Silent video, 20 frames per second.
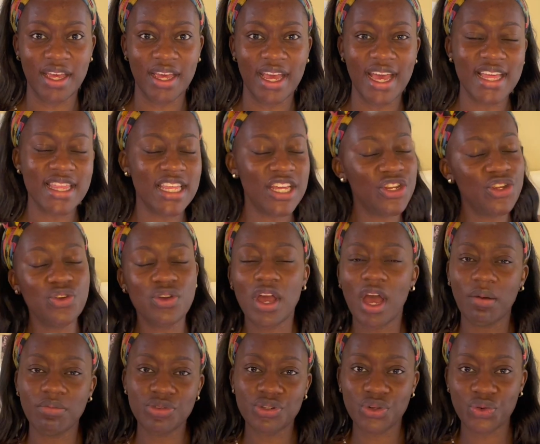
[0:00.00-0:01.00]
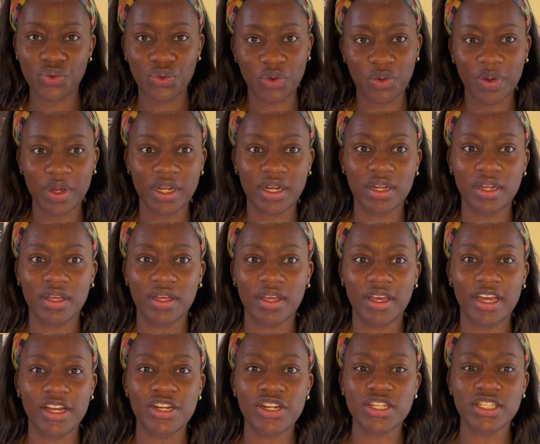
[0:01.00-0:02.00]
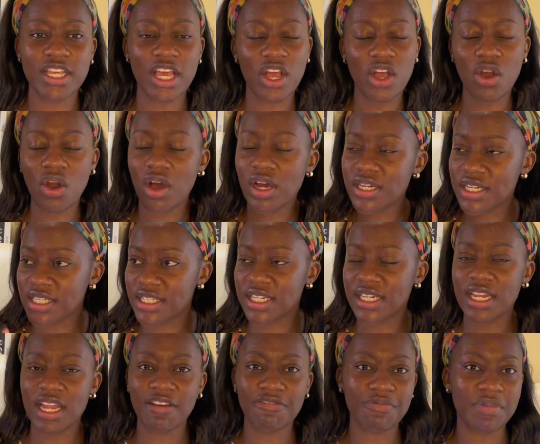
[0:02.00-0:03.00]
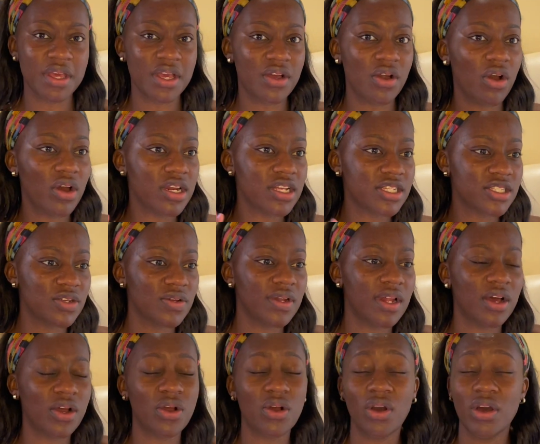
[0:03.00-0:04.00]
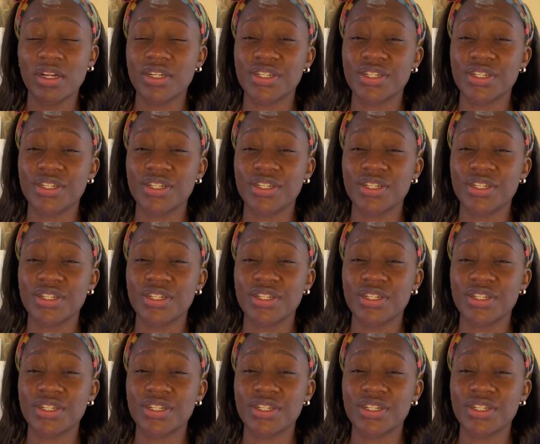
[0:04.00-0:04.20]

And then you come to ruin and you say, God doesn't love me. God is not like God,